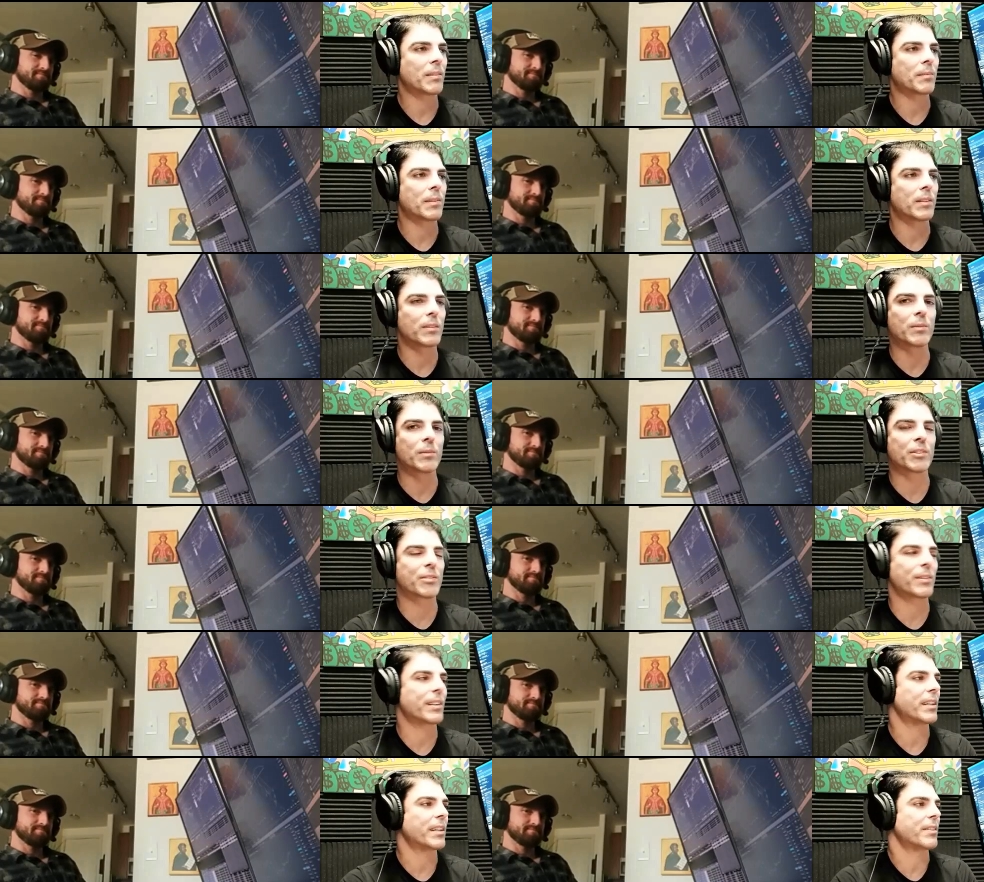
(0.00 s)
Speaker 1: something to do with
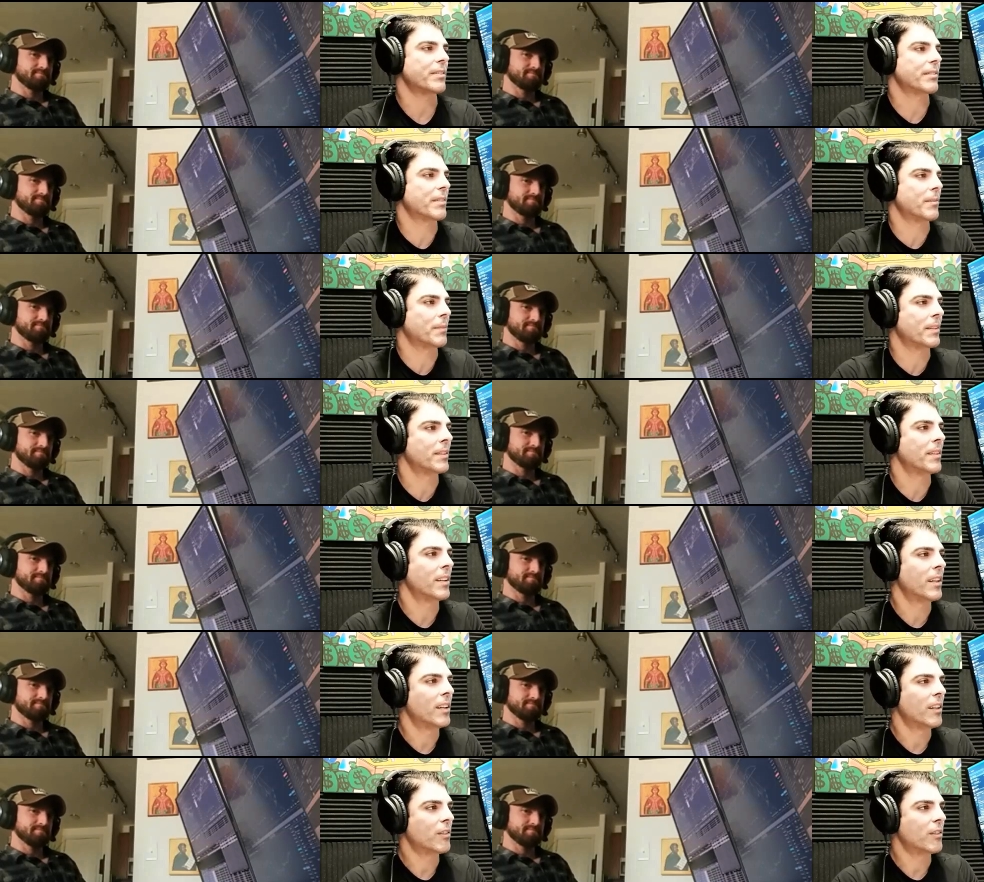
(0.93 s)
trading or something.
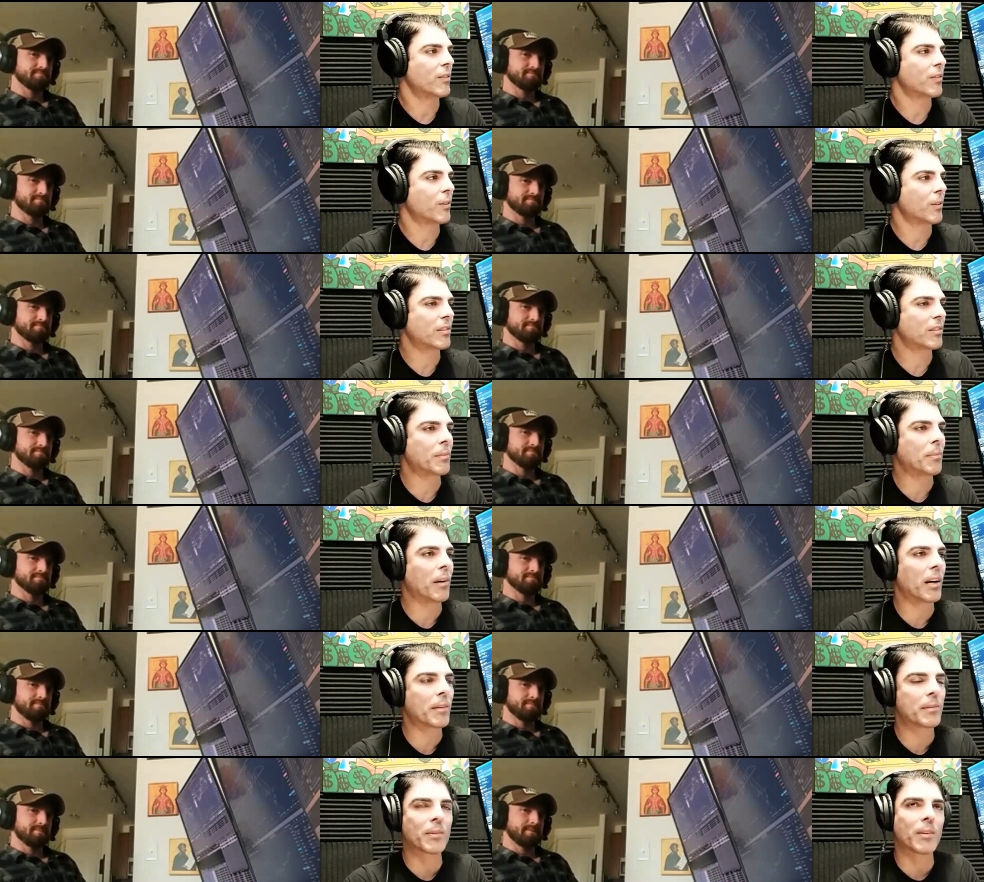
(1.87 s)
So of course the
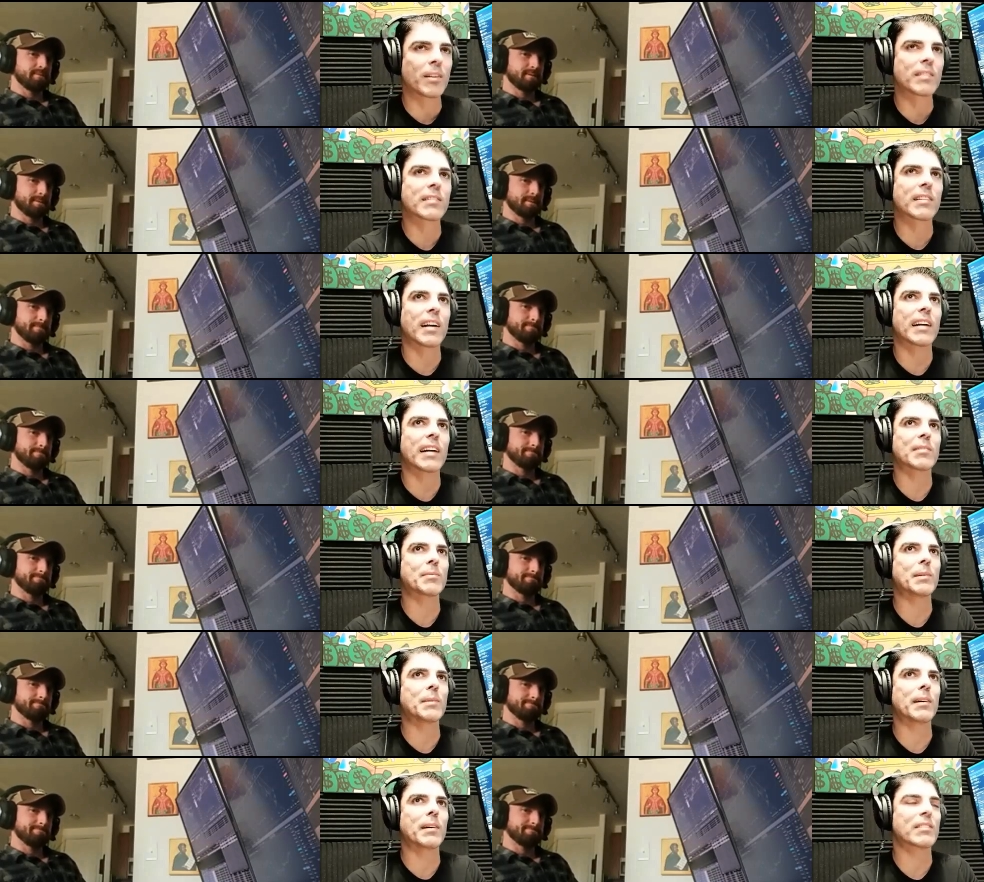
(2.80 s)
barber wants to
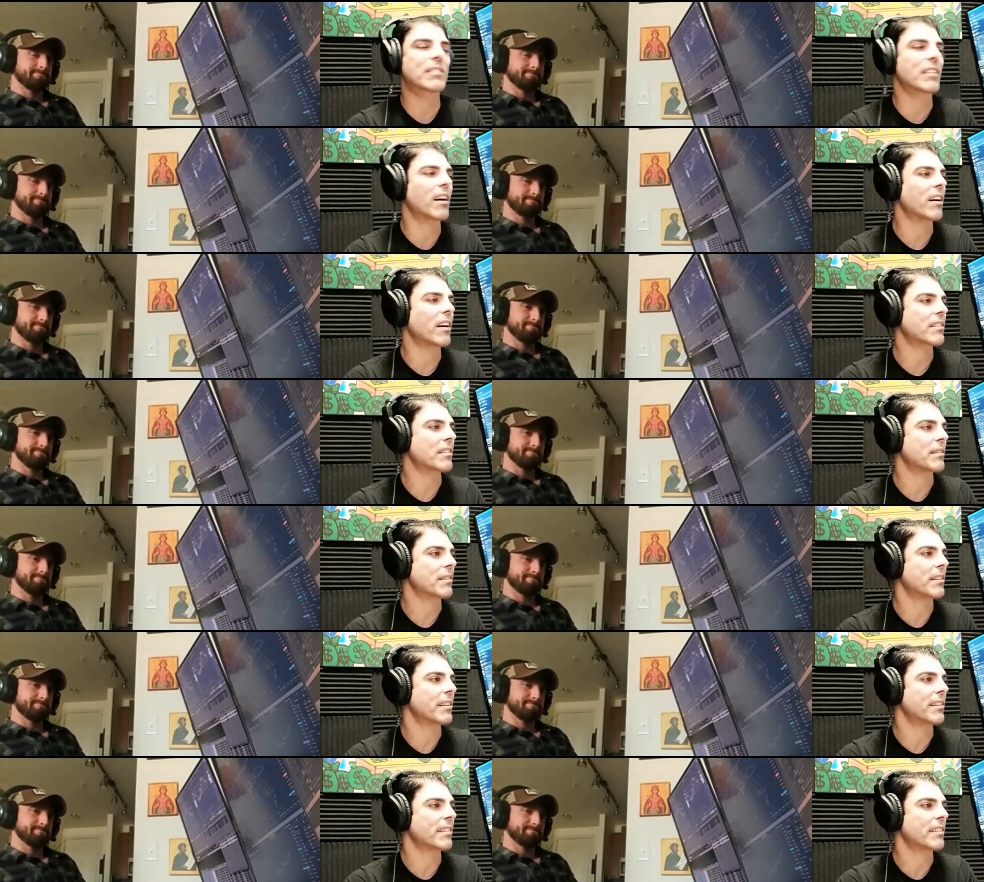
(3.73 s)
ask me about stocks
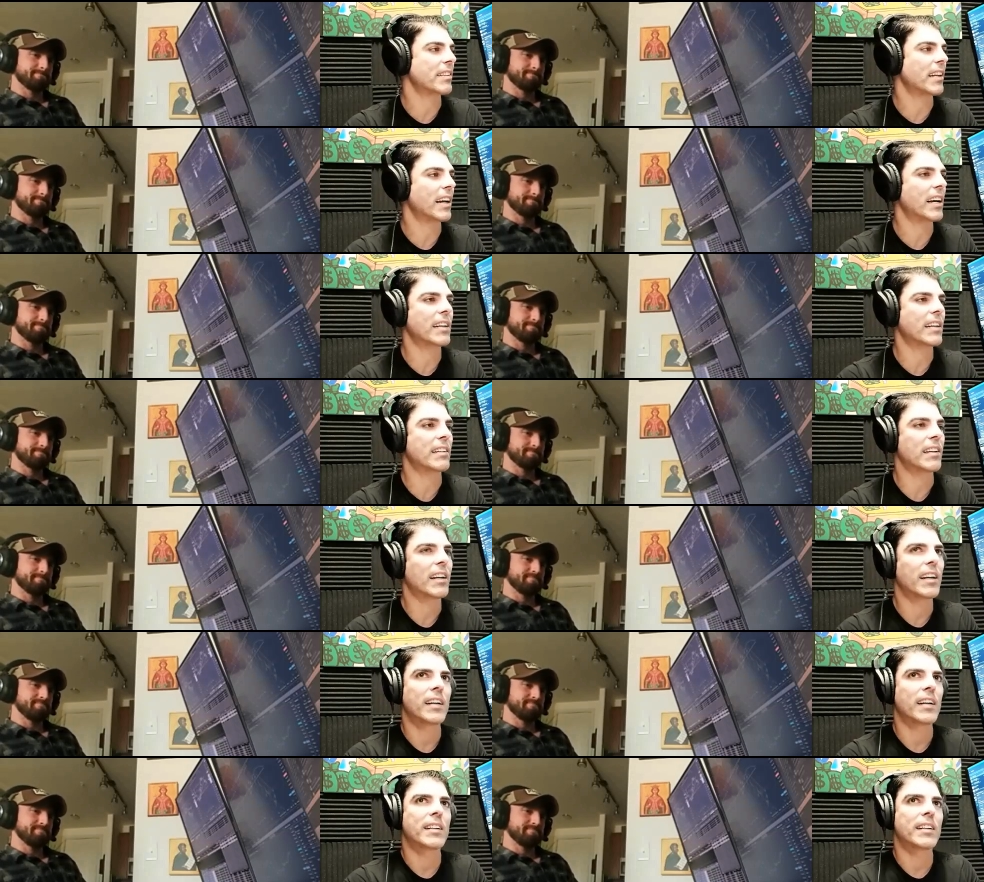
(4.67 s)
and this and that, and